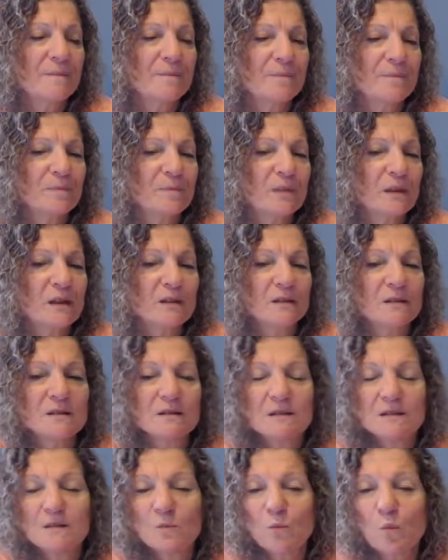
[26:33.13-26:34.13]

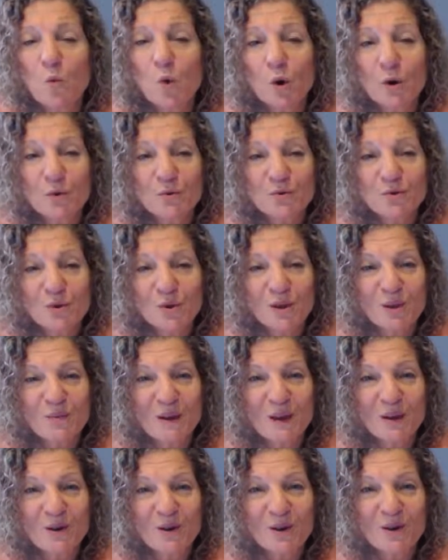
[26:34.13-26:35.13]
because water is all
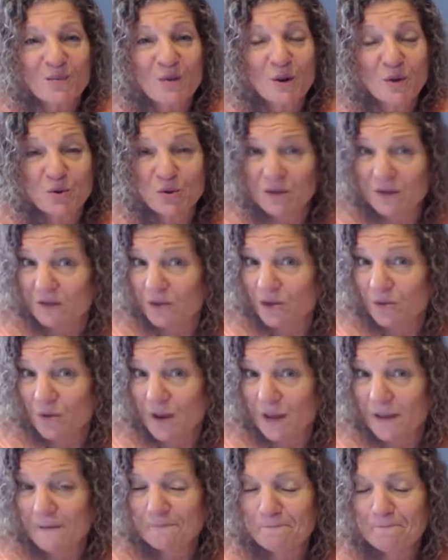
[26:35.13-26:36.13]
about our emotions,
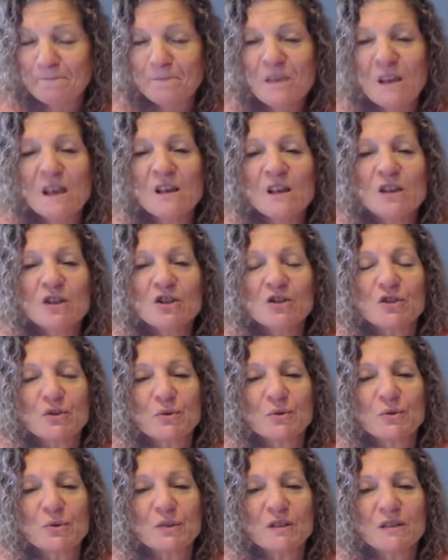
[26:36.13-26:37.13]
right?
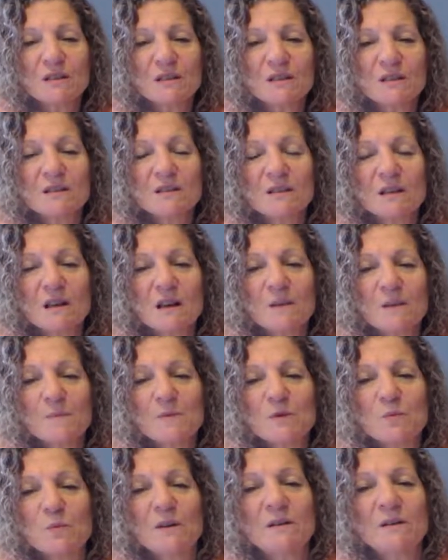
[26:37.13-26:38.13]
So the 6 of
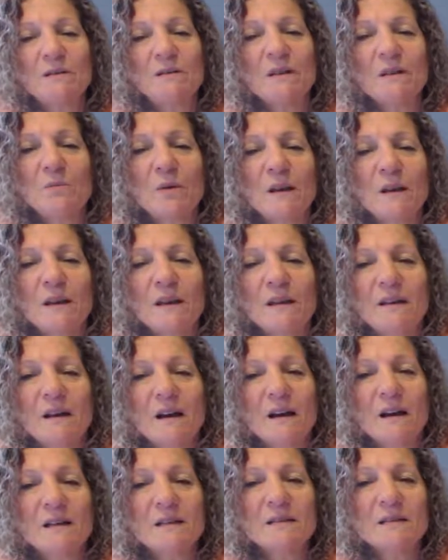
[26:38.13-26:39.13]
Cups, when
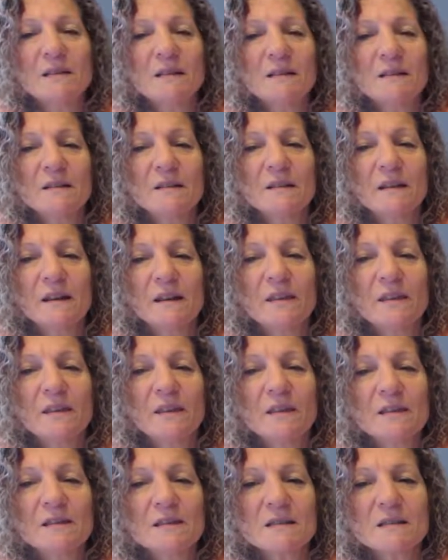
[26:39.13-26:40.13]
I see it like
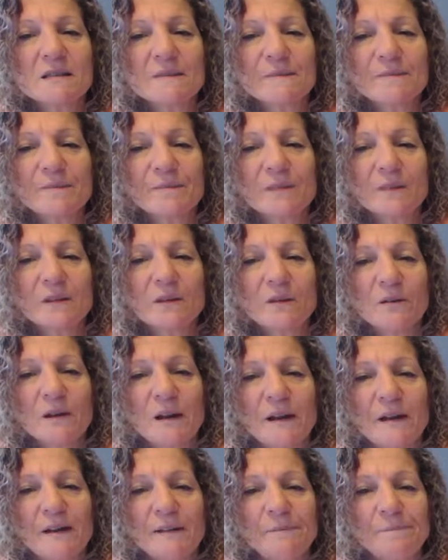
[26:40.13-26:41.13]
this,
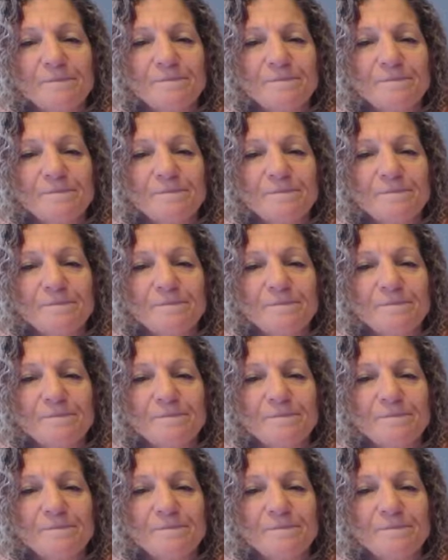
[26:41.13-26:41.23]
okay,